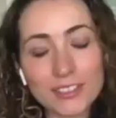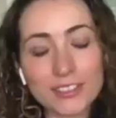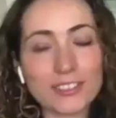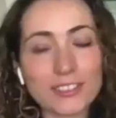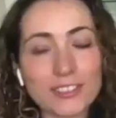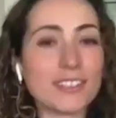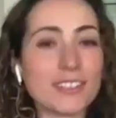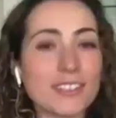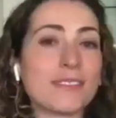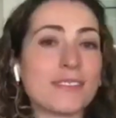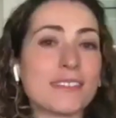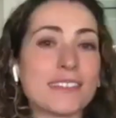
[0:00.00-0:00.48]

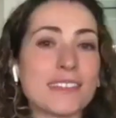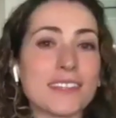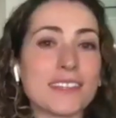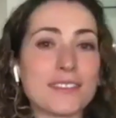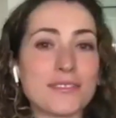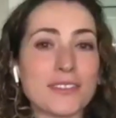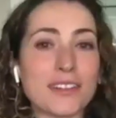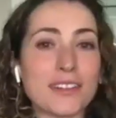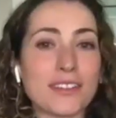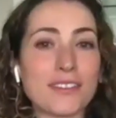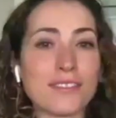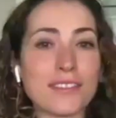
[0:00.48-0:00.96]
sure I would
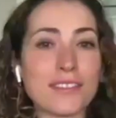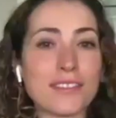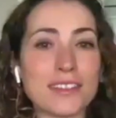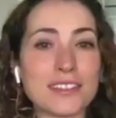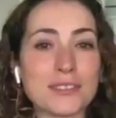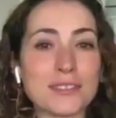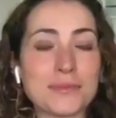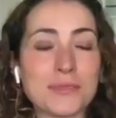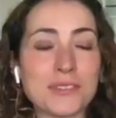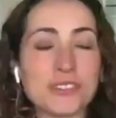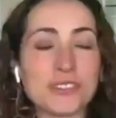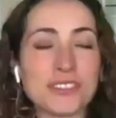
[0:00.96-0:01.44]
give all of that
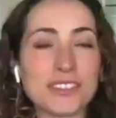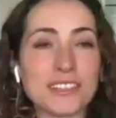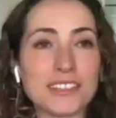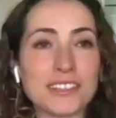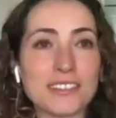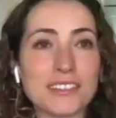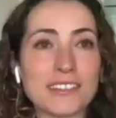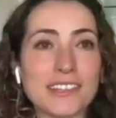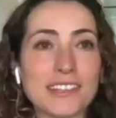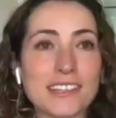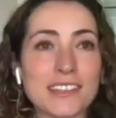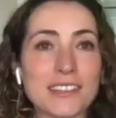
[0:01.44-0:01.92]
to machine
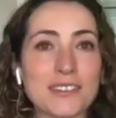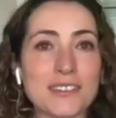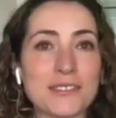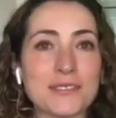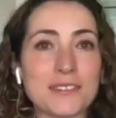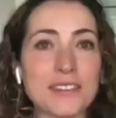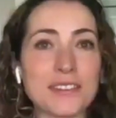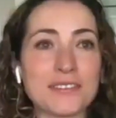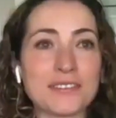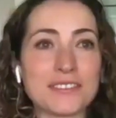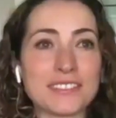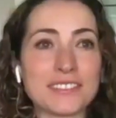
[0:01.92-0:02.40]
learning though,
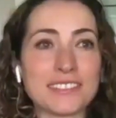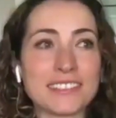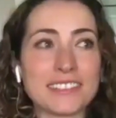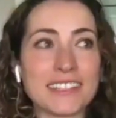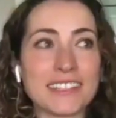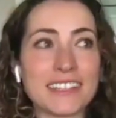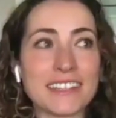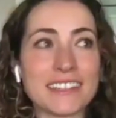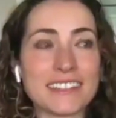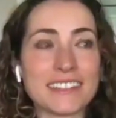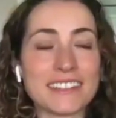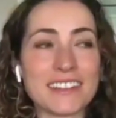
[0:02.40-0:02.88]
Rafa.
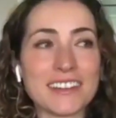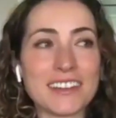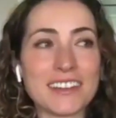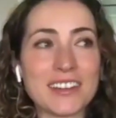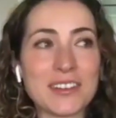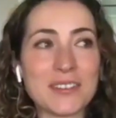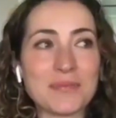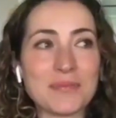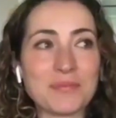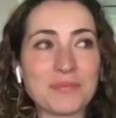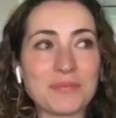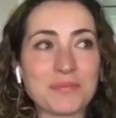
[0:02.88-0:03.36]
Like, okay.
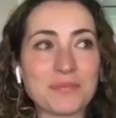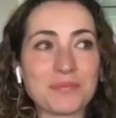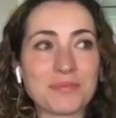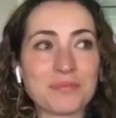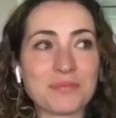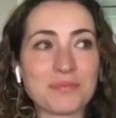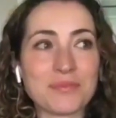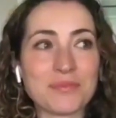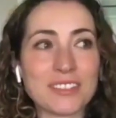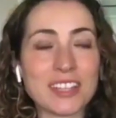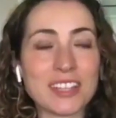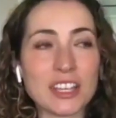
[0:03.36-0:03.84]
um,
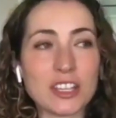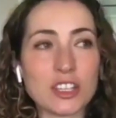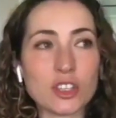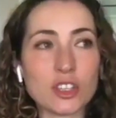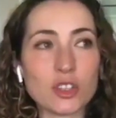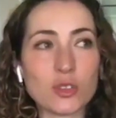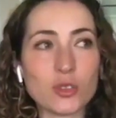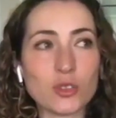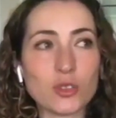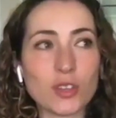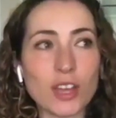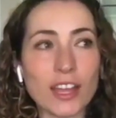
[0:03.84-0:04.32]
like
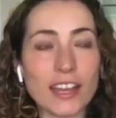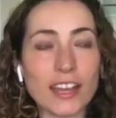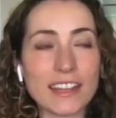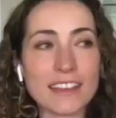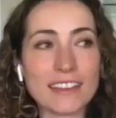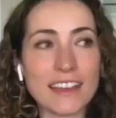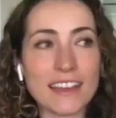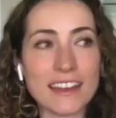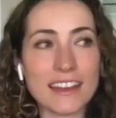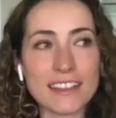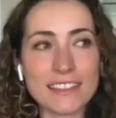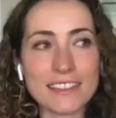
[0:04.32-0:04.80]
you
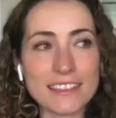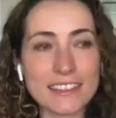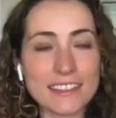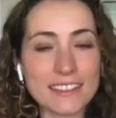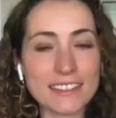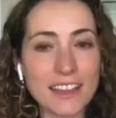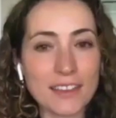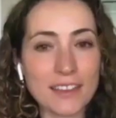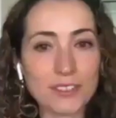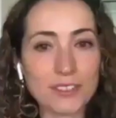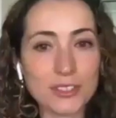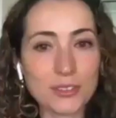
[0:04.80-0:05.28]
any anything
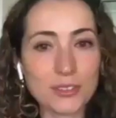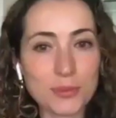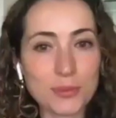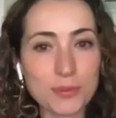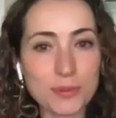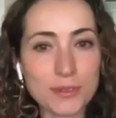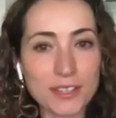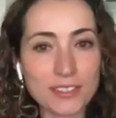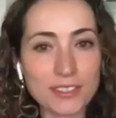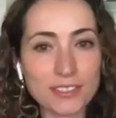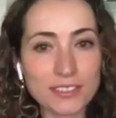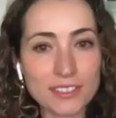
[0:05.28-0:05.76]
having to do with
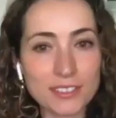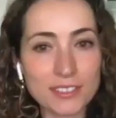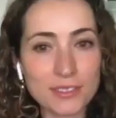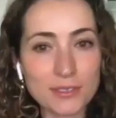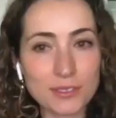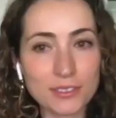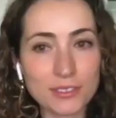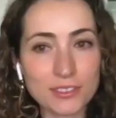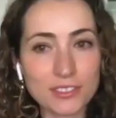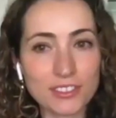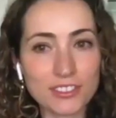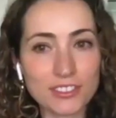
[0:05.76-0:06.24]
prediction
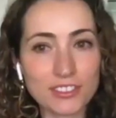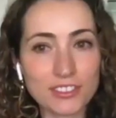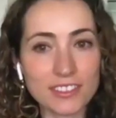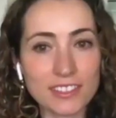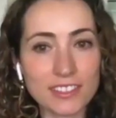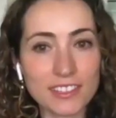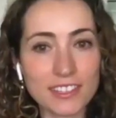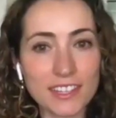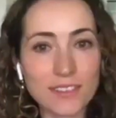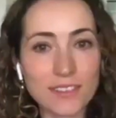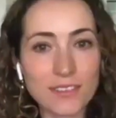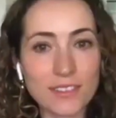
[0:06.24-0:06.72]
you you're
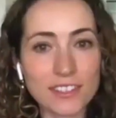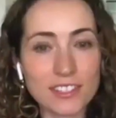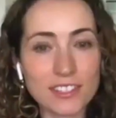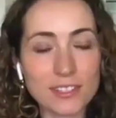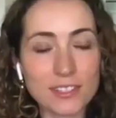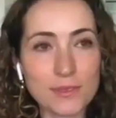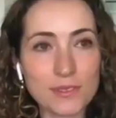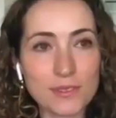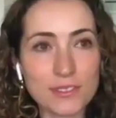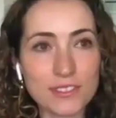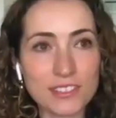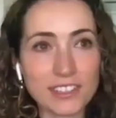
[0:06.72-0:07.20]
just going to give that
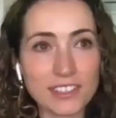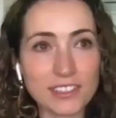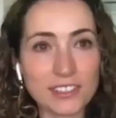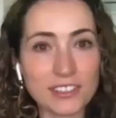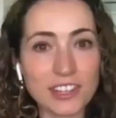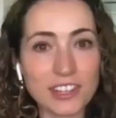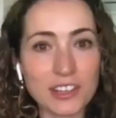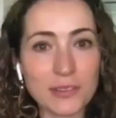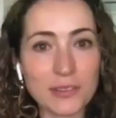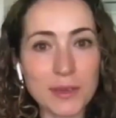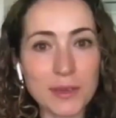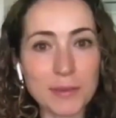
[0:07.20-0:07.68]
to the machine
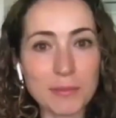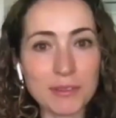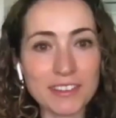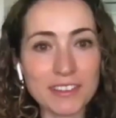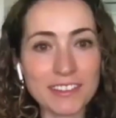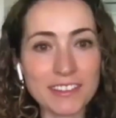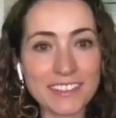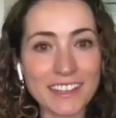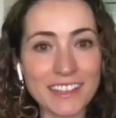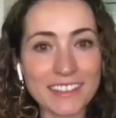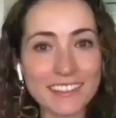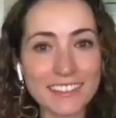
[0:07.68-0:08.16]
learning people
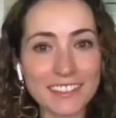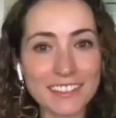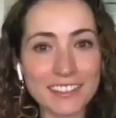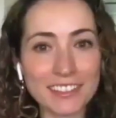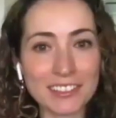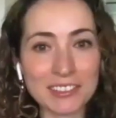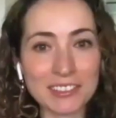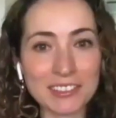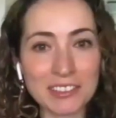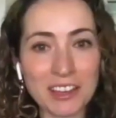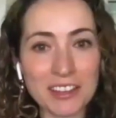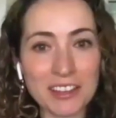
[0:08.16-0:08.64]
because that's like
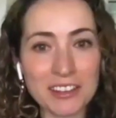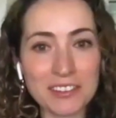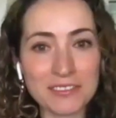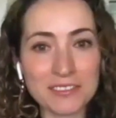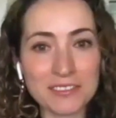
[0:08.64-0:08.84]
a lot of